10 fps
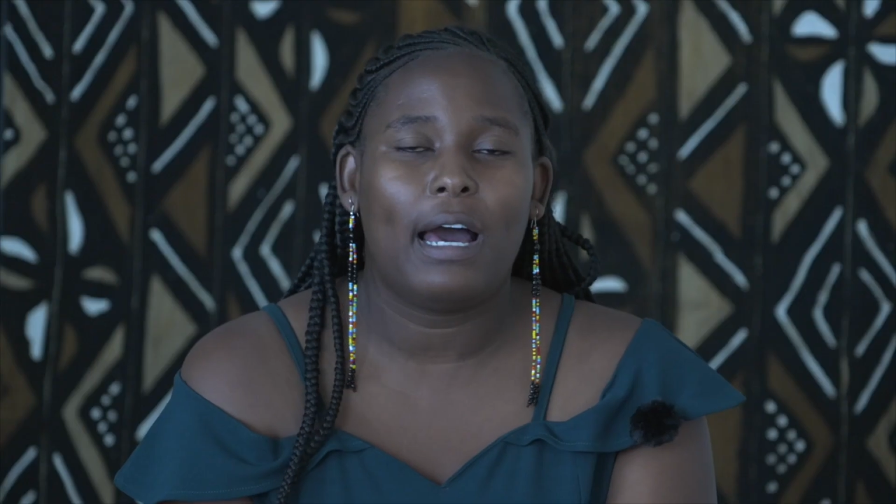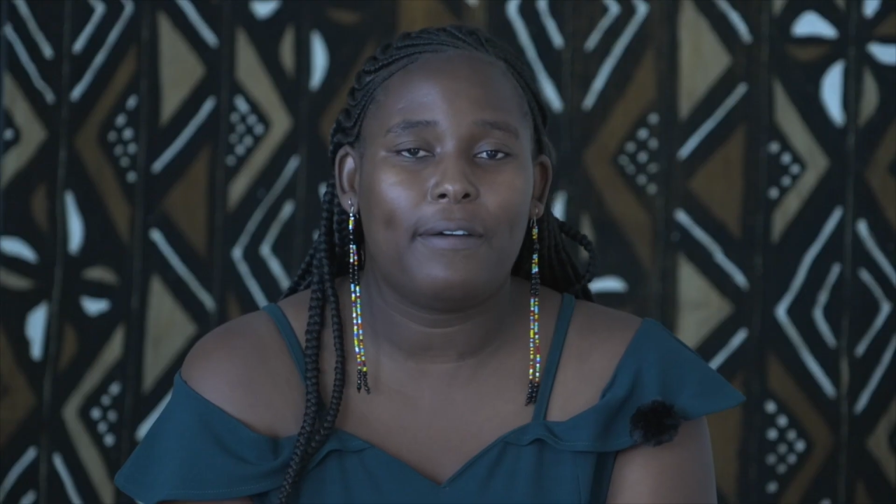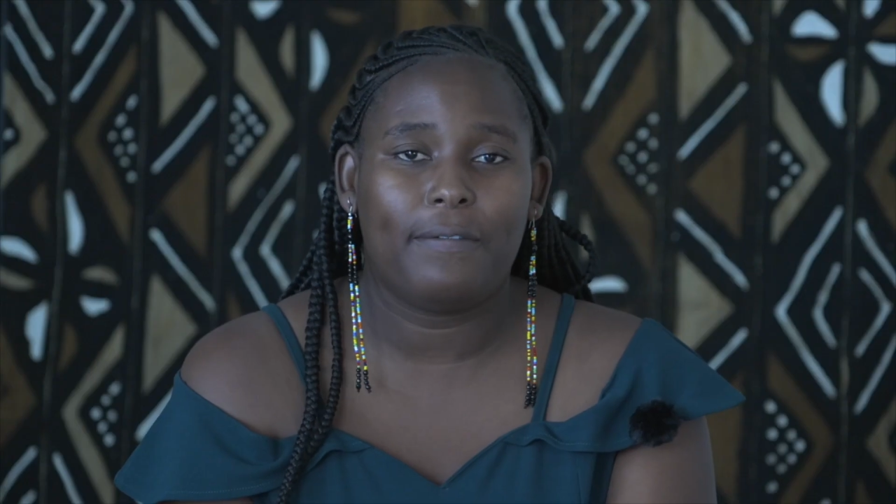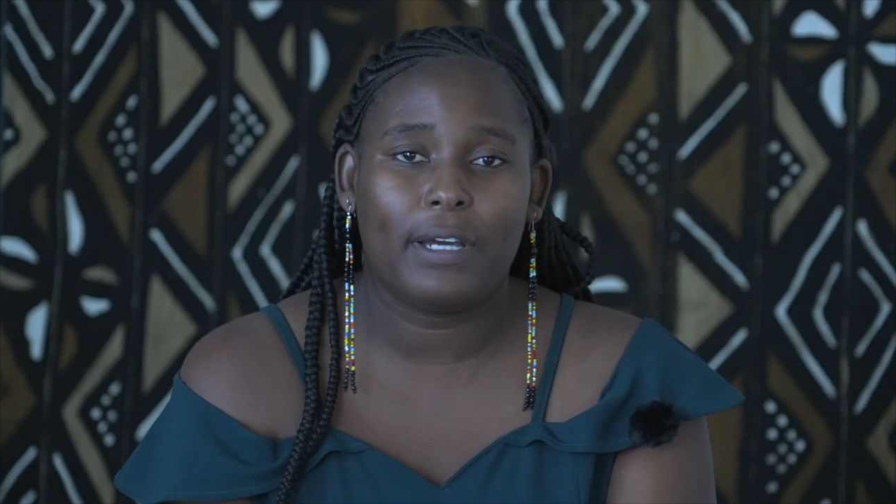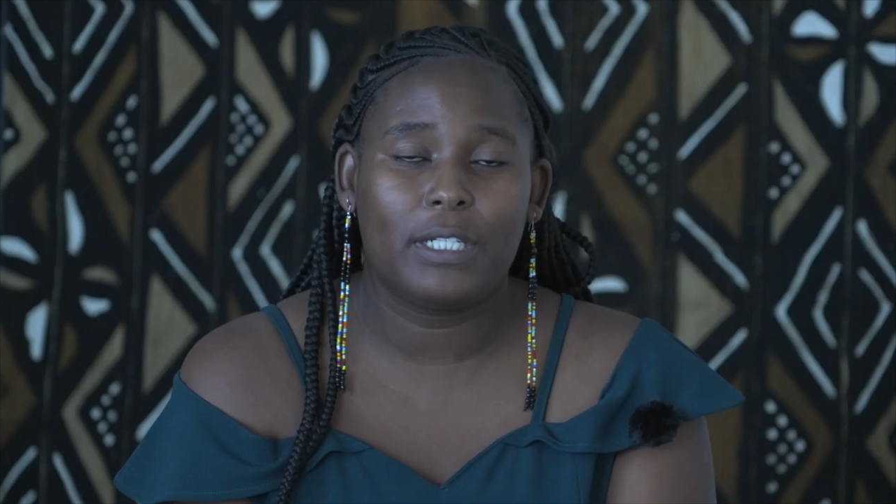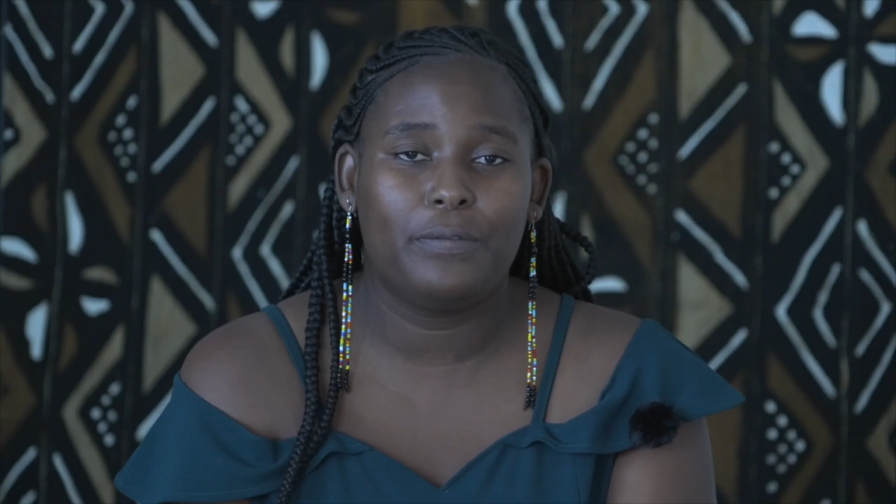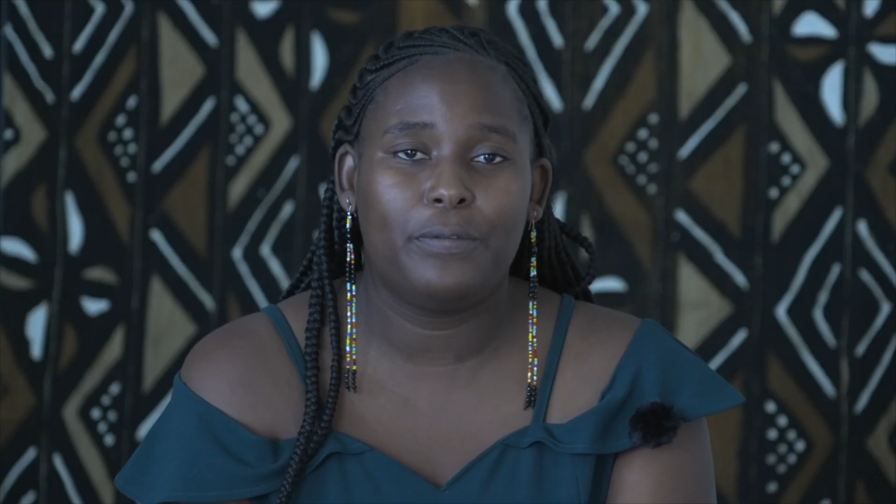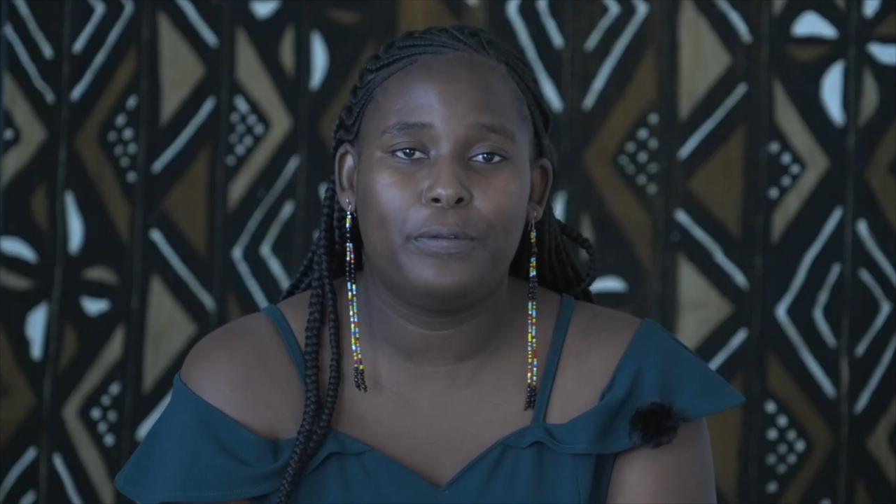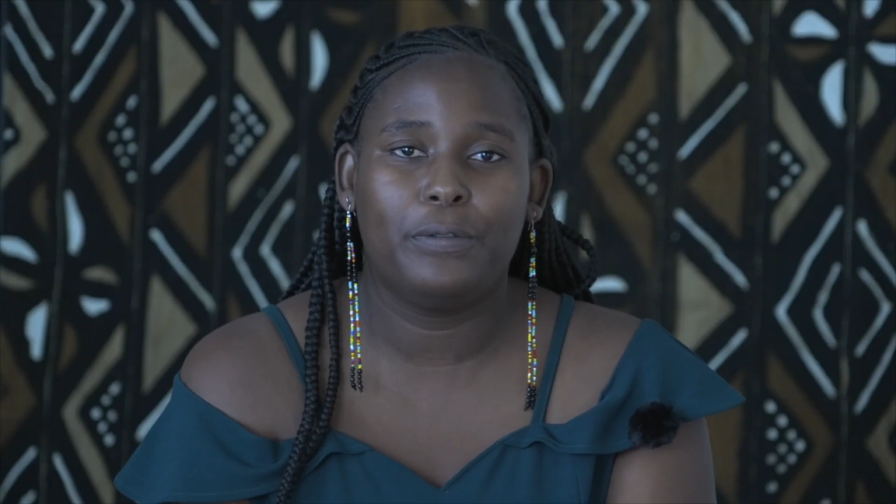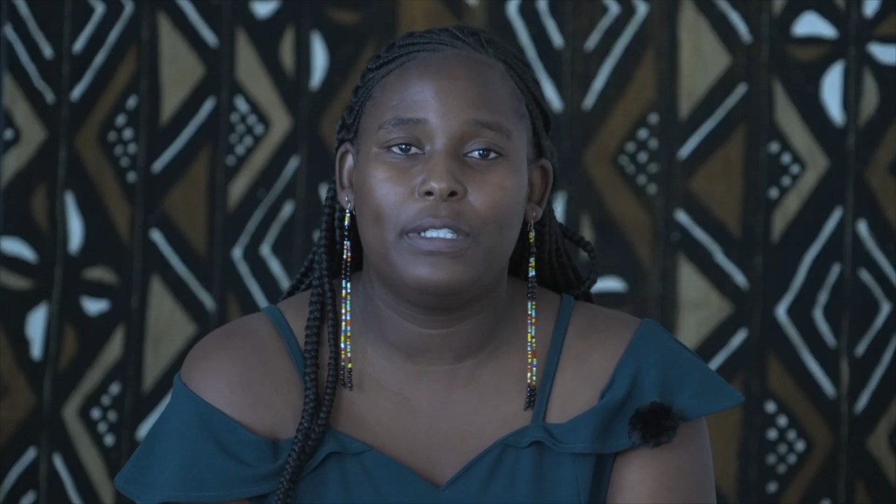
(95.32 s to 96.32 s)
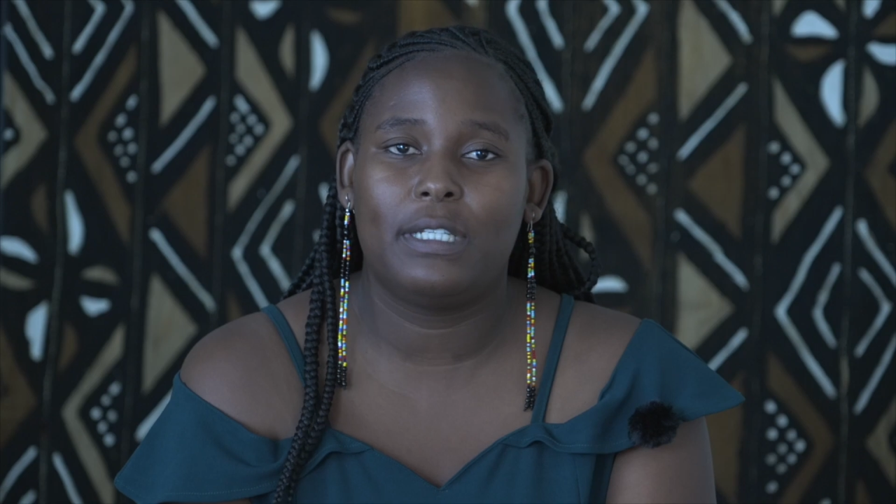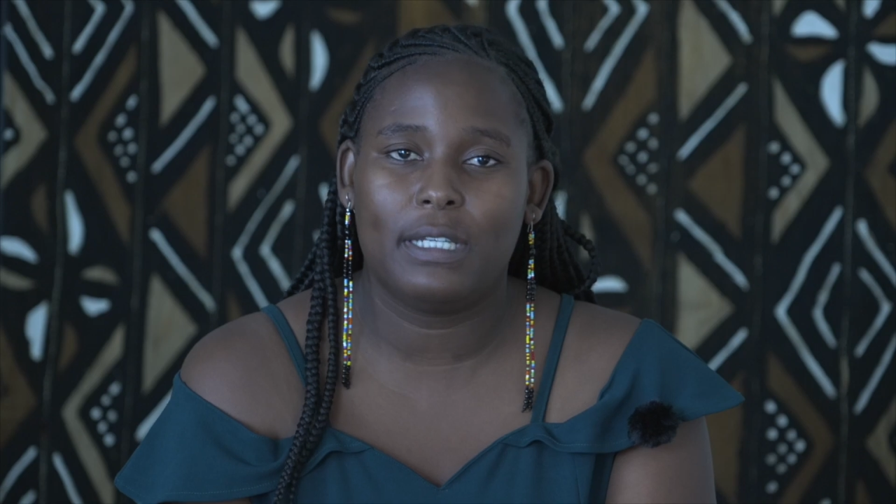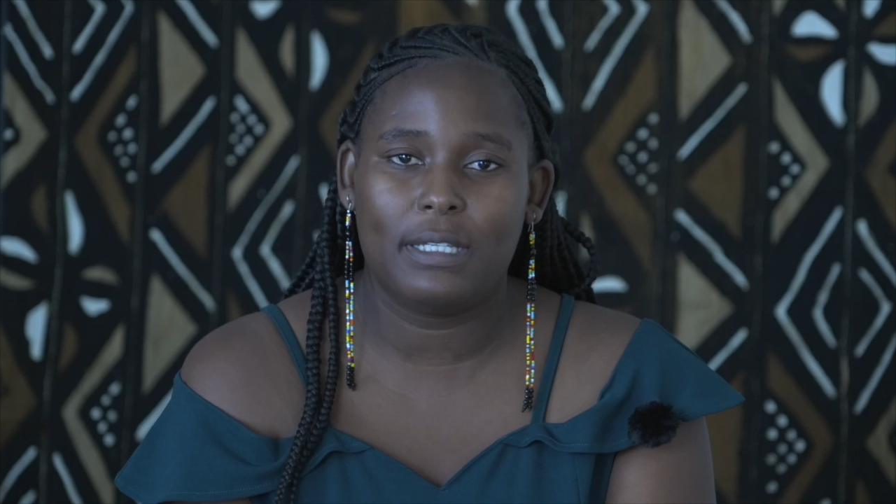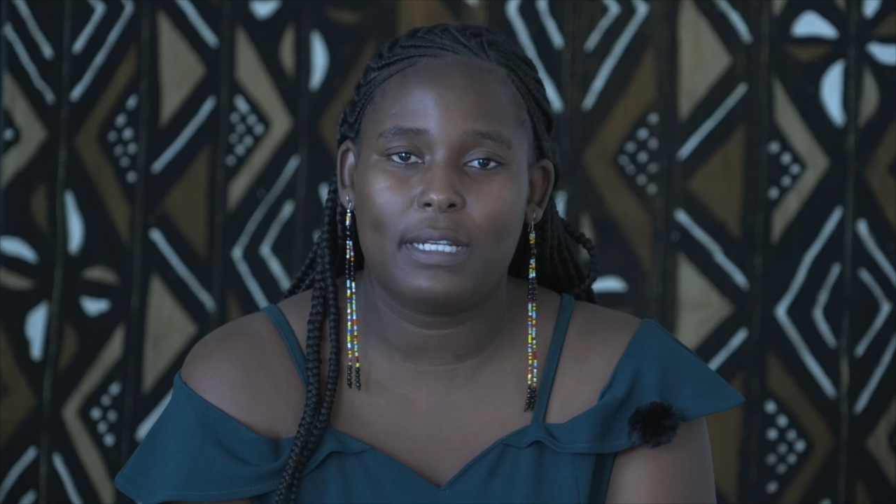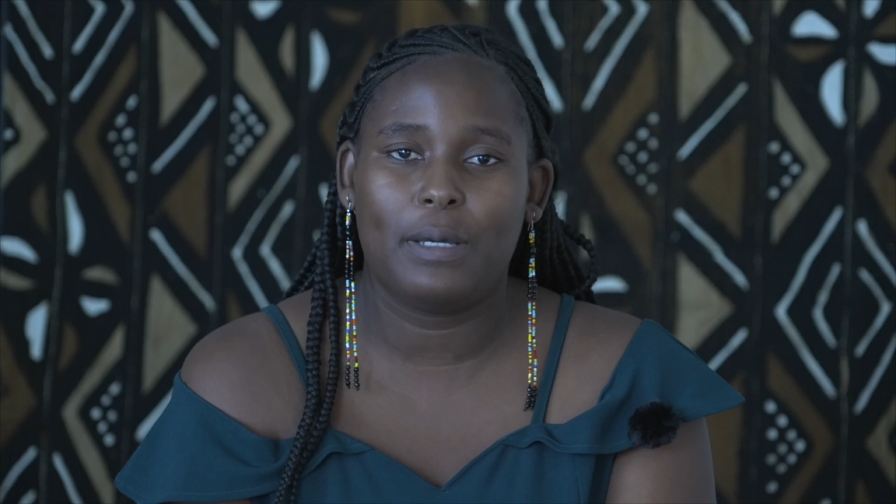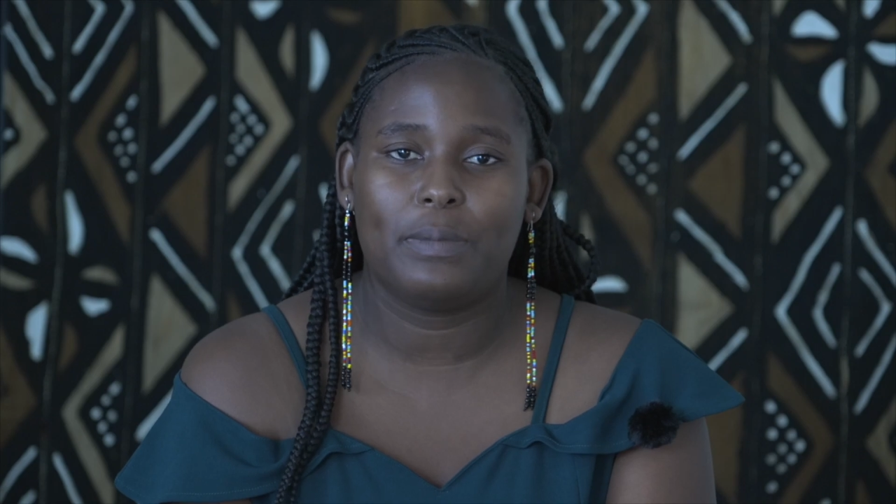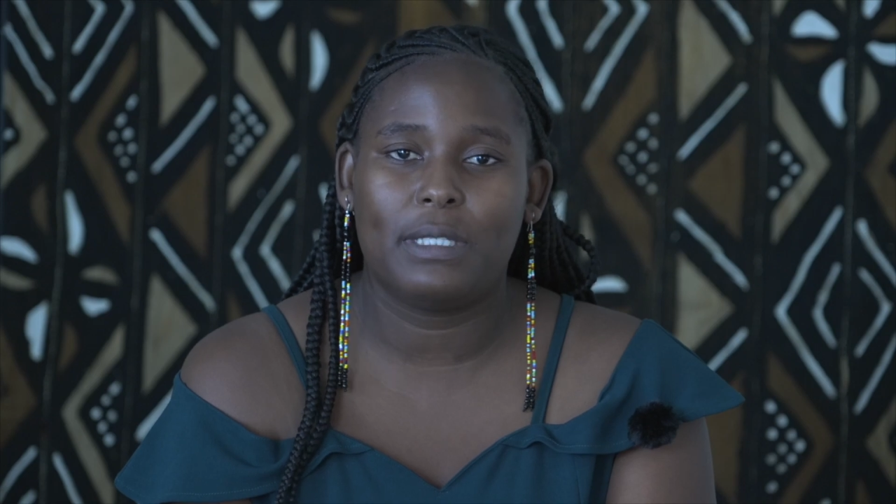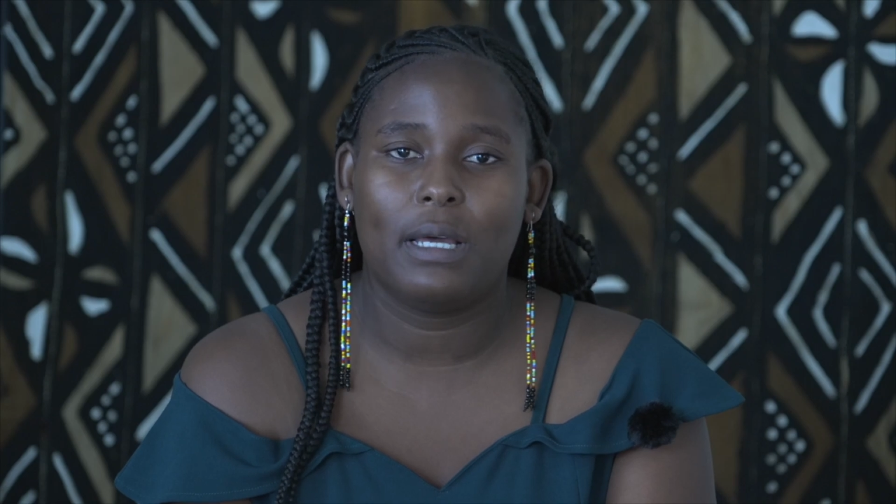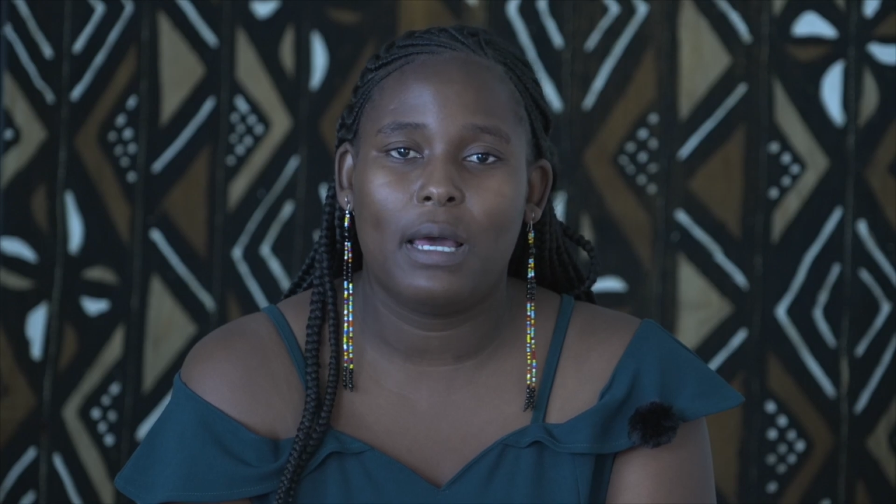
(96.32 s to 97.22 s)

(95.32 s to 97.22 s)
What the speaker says: affect food systems,